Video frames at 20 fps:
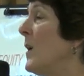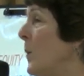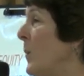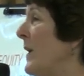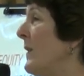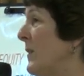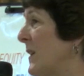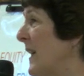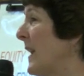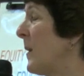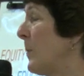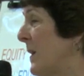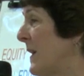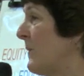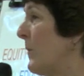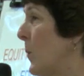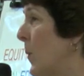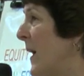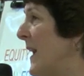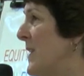We have a little bit
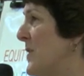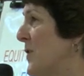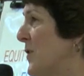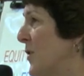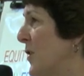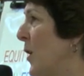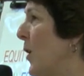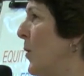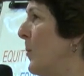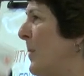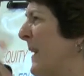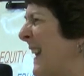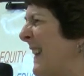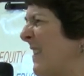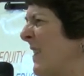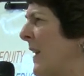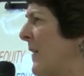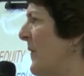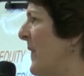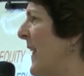of a ways to go, but
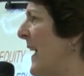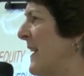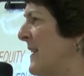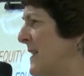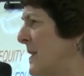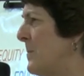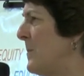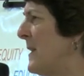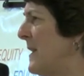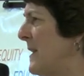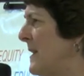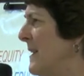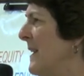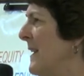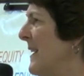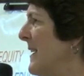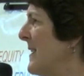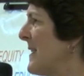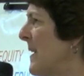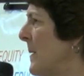I'd love that to be
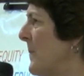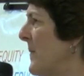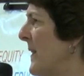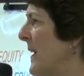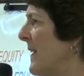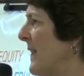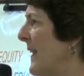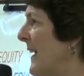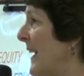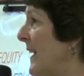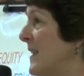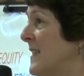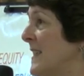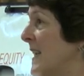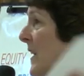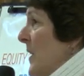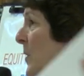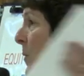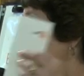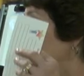something that I could
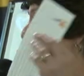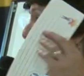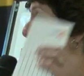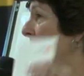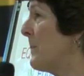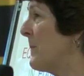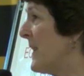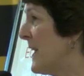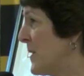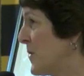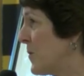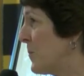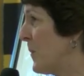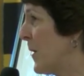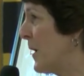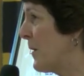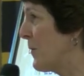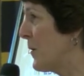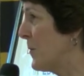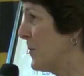tell you would be up there
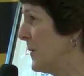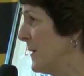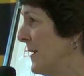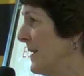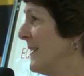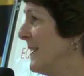tomorrow.